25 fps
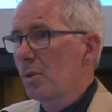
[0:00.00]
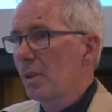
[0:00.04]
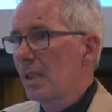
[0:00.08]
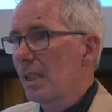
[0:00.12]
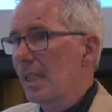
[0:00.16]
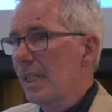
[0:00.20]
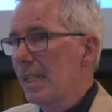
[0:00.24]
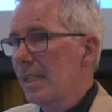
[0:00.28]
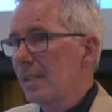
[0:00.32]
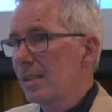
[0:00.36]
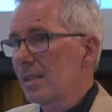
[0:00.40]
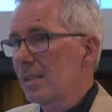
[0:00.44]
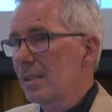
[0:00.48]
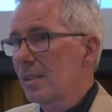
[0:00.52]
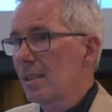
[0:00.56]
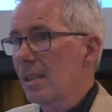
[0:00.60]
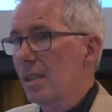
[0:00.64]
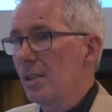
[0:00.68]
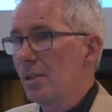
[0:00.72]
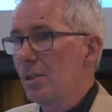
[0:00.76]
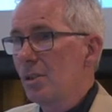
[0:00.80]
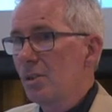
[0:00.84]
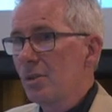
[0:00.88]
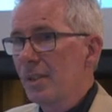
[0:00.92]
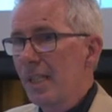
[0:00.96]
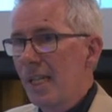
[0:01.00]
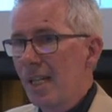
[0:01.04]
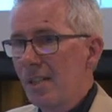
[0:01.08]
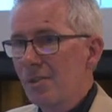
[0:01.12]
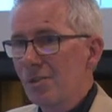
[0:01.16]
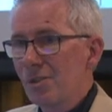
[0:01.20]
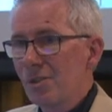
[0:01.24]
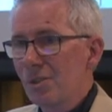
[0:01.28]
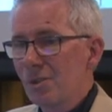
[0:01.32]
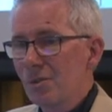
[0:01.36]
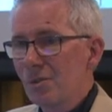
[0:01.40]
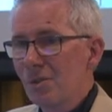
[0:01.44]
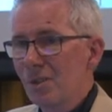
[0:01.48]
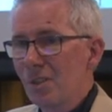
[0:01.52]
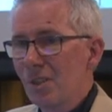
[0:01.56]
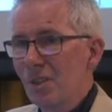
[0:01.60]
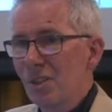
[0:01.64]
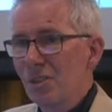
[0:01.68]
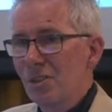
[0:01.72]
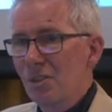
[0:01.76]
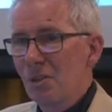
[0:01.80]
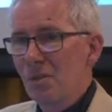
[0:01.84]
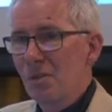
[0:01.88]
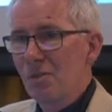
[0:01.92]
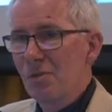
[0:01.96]
elect a new council.
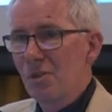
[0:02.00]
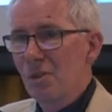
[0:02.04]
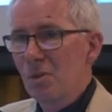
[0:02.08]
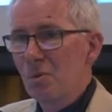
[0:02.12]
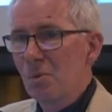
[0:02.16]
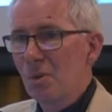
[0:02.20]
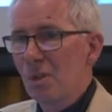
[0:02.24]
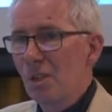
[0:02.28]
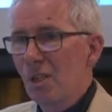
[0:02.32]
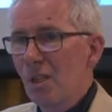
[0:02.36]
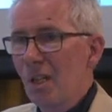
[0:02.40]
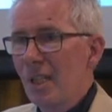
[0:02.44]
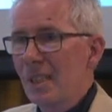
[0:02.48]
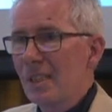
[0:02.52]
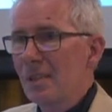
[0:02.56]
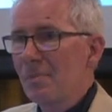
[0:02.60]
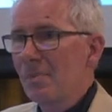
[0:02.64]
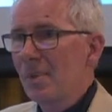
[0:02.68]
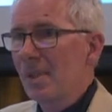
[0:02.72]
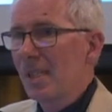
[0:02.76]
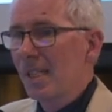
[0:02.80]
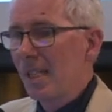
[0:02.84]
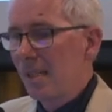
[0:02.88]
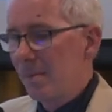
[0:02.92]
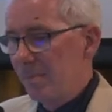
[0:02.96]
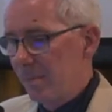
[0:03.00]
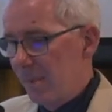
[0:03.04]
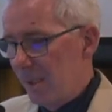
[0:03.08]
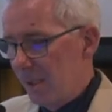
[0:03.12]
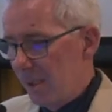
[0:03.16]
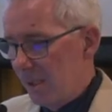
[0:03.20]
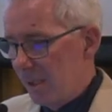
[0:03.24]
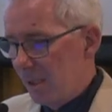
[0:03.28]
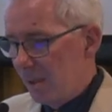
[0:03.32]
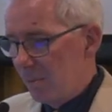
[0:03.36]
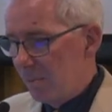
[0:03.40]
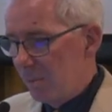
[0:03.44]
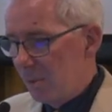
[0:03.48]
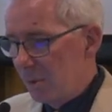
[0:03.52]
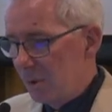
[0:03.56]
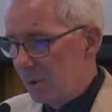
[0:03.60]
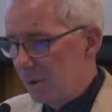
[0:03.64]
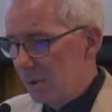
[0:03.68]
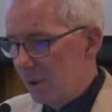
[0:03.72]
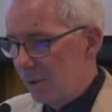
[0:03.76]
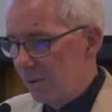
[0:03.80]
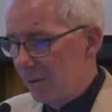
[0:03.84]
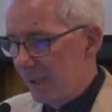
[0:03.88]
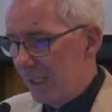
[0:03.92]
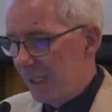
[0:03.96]
So if you would like to become more
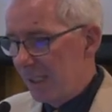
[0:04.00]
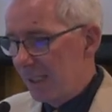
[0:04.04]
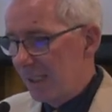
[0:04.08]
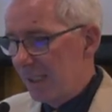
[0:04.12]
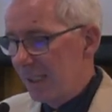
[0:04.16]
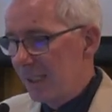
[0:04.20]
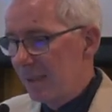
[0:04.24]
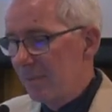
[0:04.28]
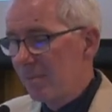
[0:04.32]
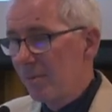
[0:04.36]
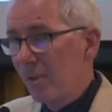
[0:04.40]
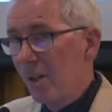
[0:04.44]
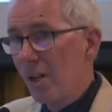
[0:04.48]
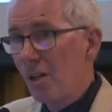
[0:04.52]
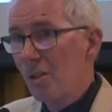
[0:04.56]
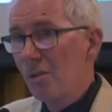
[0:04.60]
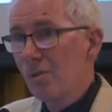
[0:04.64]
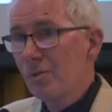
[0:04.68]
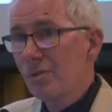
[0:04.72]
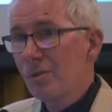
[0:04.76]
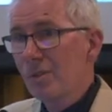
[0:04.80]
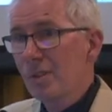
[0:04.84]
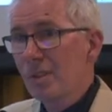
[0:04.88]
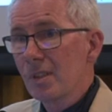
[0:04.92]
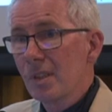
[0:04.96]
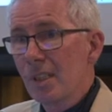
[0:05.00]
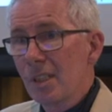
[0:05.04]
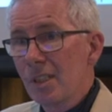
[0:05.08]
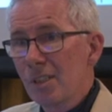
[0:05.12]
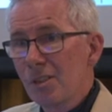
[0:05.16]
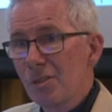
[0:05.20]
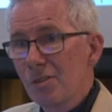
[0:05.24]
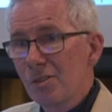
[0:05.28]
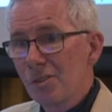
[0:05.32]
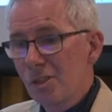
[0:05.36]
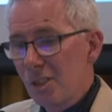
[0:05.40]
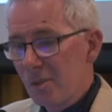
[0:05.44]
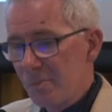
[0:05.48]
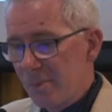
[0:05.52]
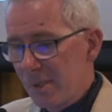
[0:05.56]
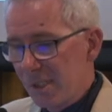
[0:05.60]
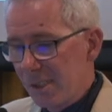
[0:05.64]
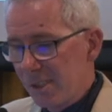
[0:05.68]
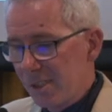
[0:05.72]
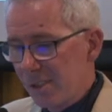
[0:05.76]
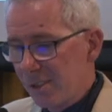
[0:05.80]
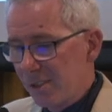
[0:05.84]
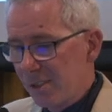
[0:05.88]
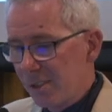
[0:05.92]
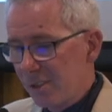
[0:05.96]
directly involved in contributing
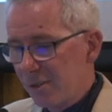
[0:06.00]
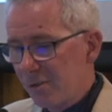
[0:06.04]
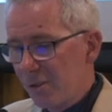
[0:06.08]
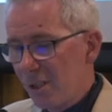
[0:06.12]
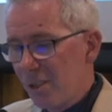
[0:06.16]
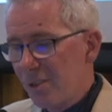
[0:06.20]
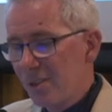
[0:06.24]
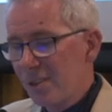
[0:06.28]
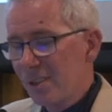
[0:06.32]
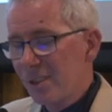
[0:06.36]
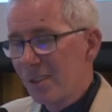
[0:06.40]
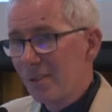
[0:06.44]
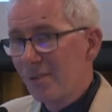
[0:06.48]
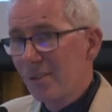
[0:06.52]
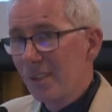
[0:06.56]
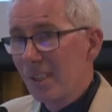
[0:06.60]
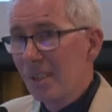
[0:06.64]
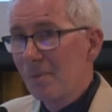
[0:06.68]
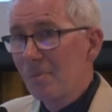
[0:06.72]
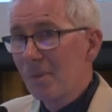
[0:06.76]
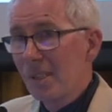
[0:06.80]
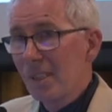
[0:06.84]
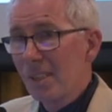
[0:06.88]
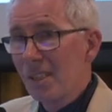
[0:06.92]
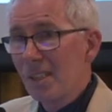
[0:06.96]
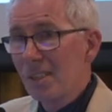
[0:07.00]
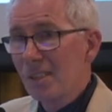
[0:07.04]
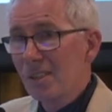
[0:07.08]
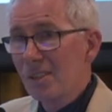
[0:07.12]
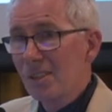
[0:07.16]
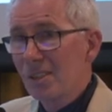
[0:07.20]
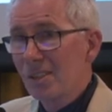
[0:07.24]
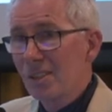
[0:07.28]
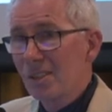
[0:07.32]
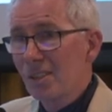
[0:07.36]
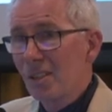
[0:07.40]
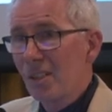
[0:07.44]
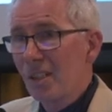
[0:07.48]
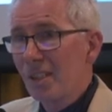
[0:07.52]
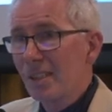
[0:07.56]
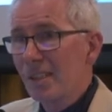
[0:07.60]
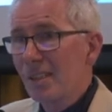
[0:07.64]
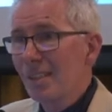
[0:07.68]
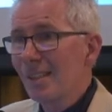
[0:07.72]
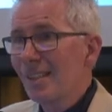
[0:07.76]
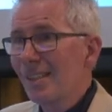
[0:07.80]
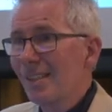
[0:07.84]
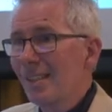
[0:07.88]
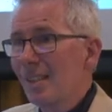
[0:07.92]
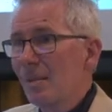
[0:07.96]
to the growth and development of your
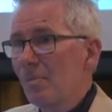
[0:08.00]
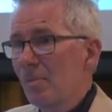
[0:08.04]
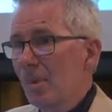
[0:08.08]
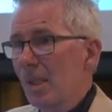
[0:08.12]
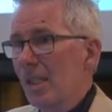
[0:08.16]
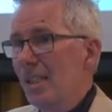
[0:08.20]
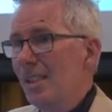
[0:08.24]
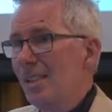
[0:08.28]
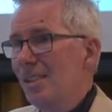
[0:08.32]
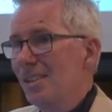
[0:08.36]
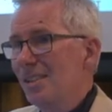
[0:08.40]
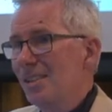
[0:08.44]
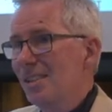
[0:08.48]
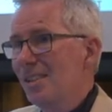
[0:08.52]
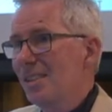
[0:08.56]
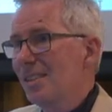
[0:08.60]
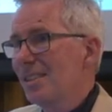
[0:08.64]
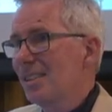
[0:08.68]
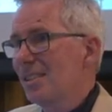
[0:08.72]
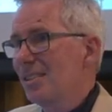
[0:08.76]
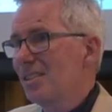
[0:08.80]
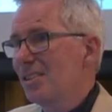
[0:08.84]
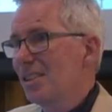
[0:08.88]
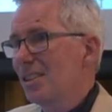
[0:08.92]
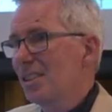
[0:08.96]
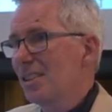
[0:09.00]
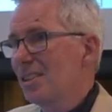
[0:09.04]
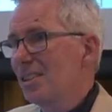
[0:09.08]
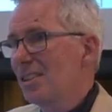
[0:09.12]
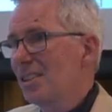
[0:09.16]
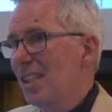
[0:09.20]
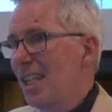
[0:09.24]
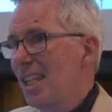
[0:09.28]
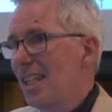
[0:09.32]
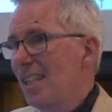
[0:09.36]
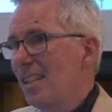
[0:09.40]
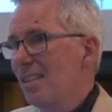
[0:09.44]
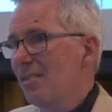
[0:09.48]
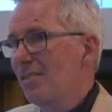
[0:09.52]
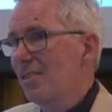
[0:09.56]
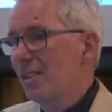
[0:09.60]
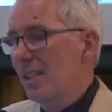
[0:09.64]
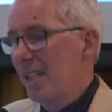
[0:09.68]
society, please consider standing for